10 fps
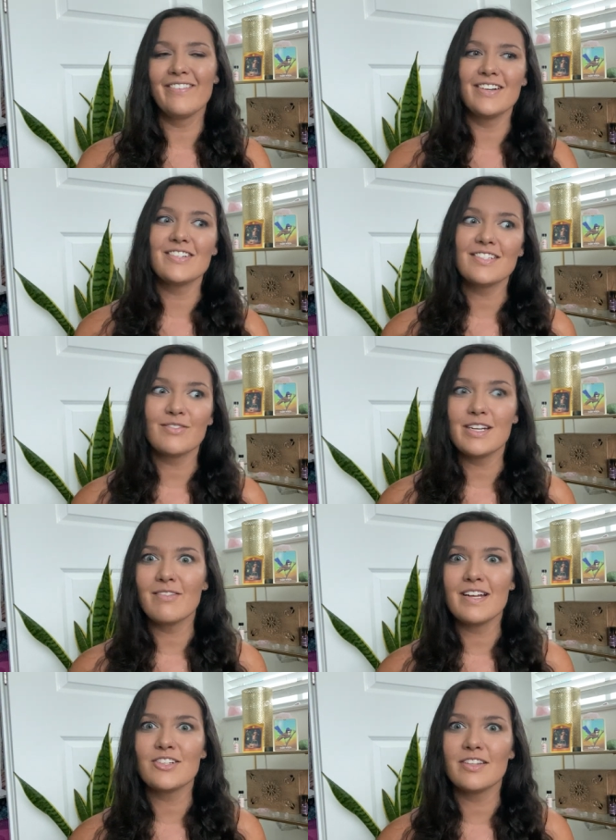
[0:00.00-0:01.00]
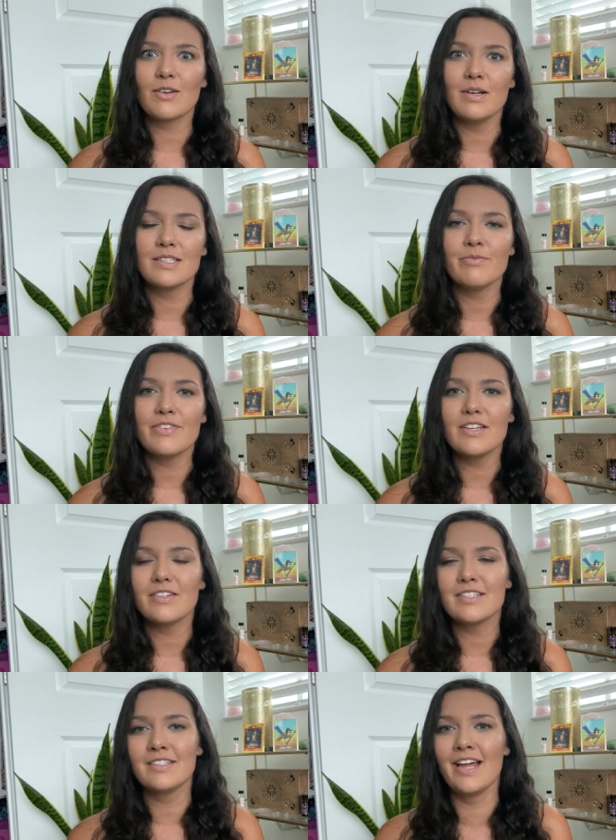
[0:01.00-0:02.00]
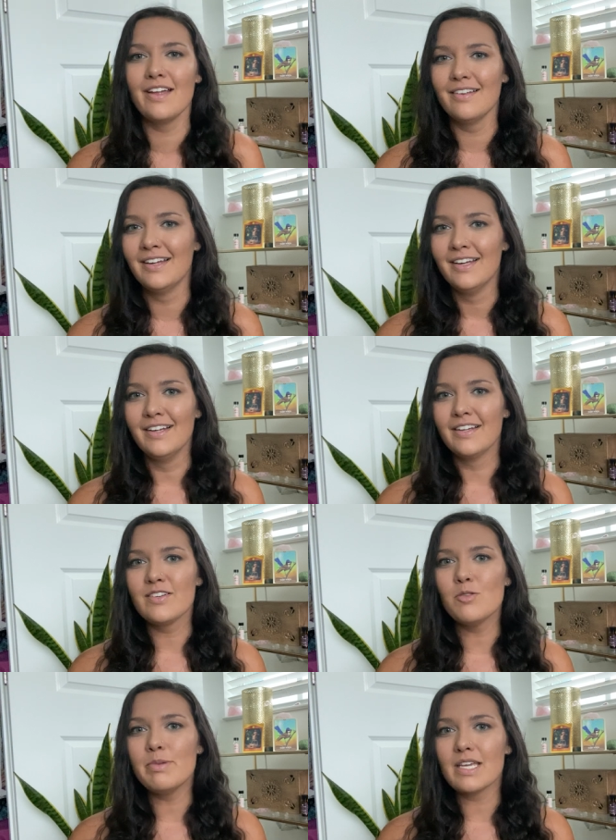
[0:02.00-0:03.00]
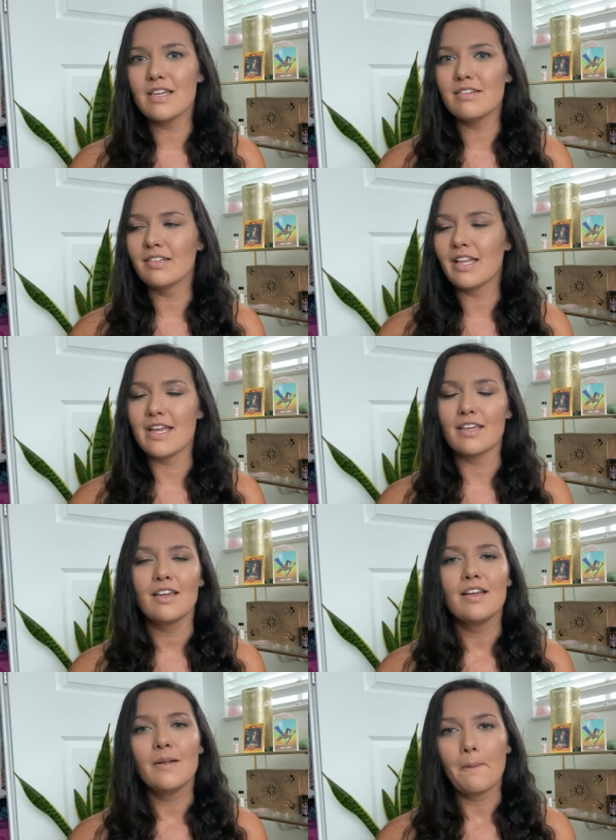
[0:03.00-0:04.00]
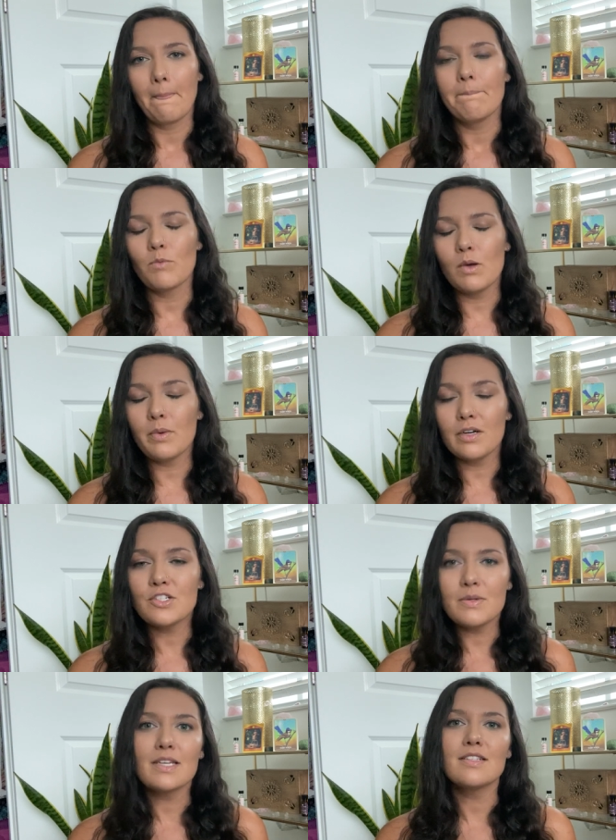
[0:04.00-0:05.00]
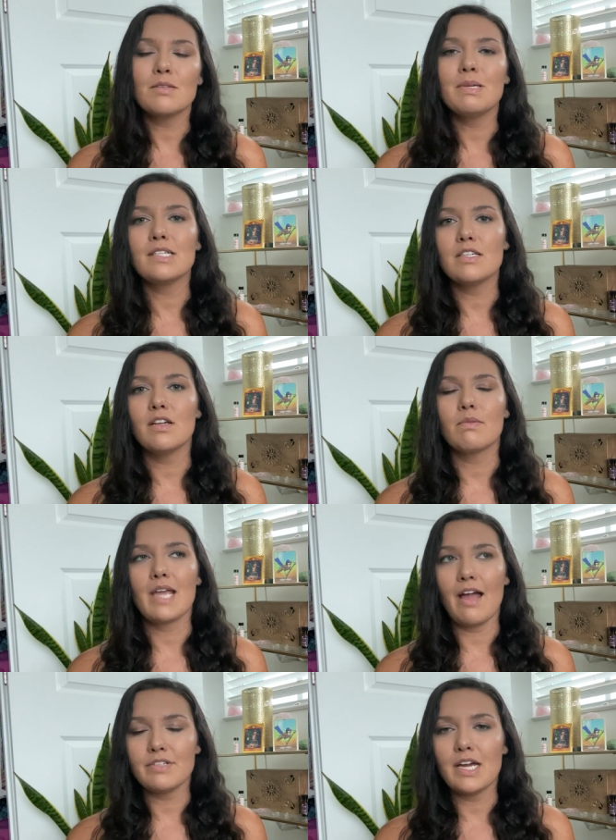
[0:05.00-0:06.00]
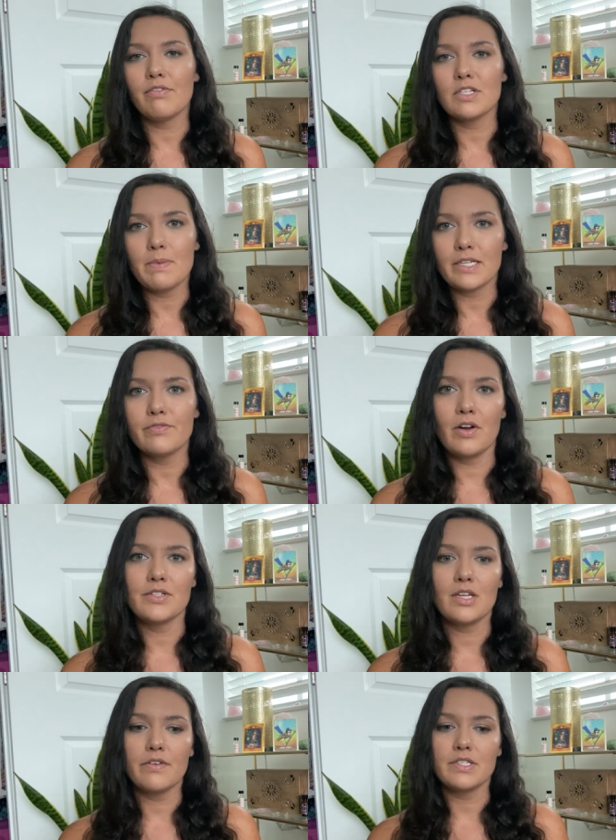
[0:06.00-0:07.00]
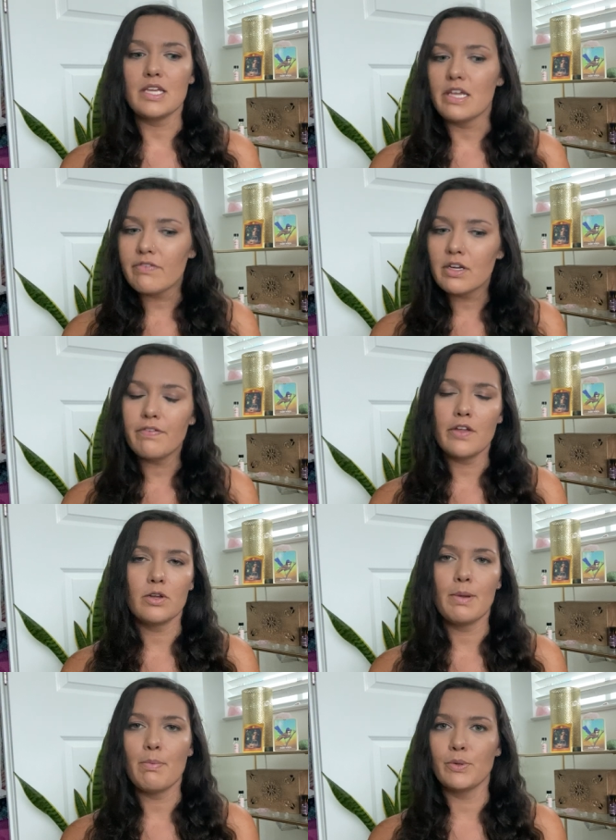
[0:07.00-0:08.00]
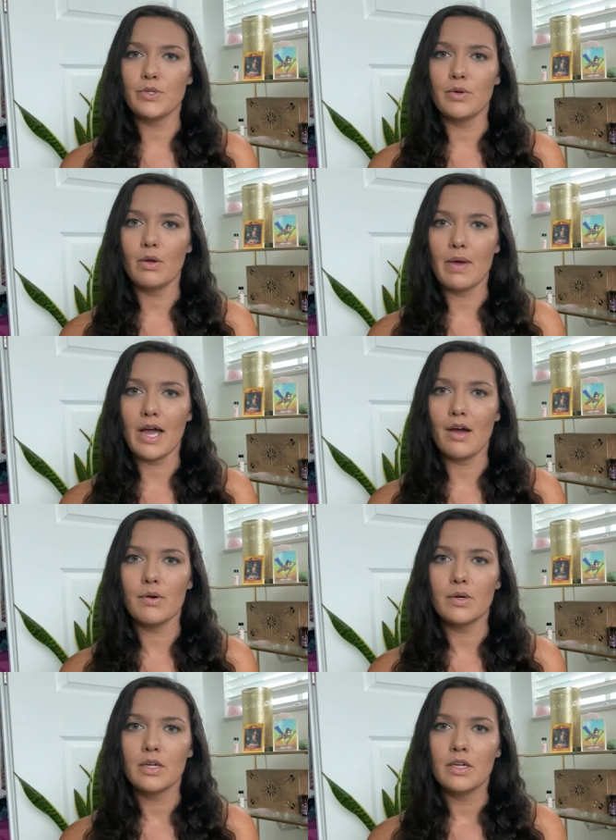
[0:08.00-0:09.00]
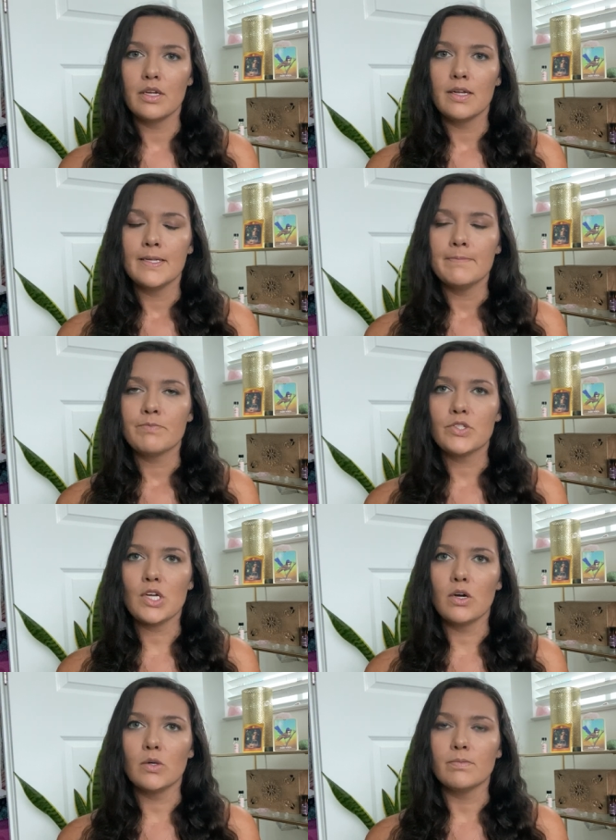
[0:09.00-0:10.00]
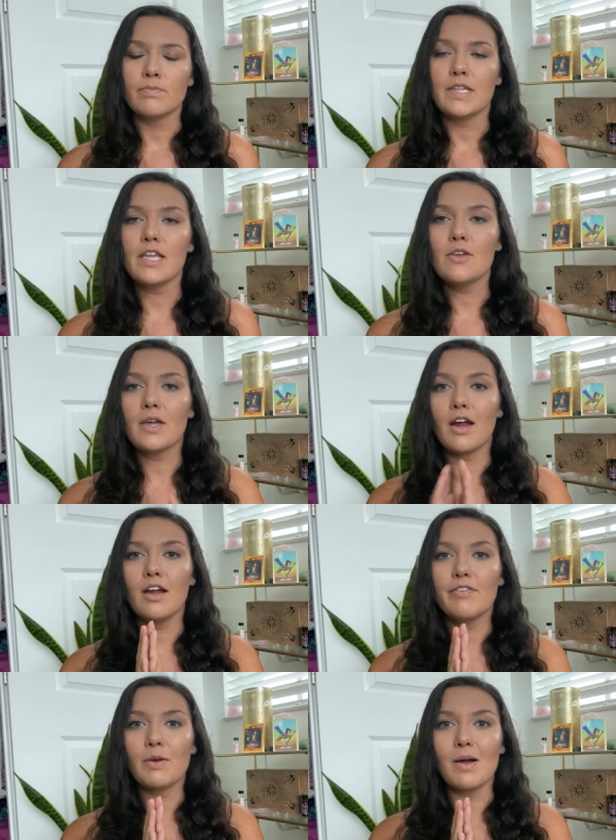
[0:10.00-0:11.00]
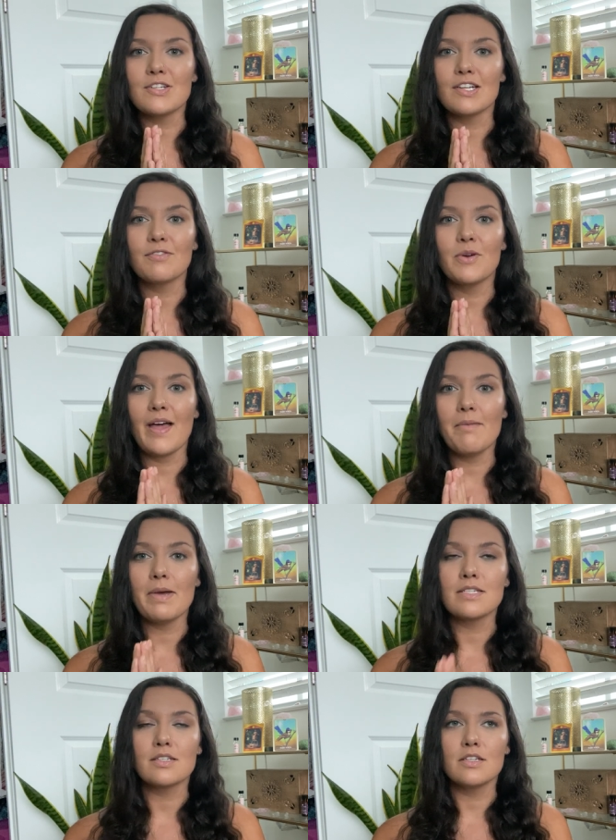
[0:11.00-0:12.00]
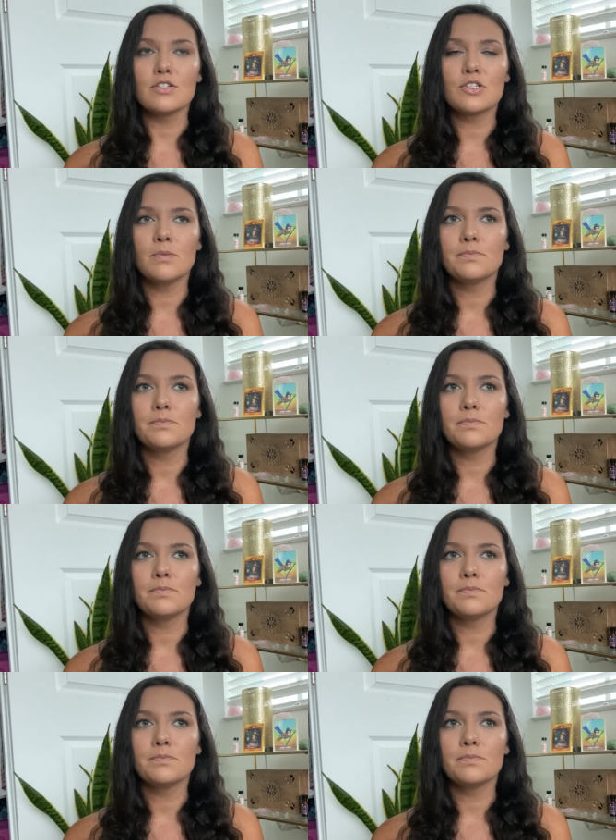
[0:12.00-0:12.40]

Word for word: we're just rearranging the quantum field it's not no biggie like what we're doing is a big deal and we have to have respect for ourselves even if other people don't know how so thank you kara if you're watching for that message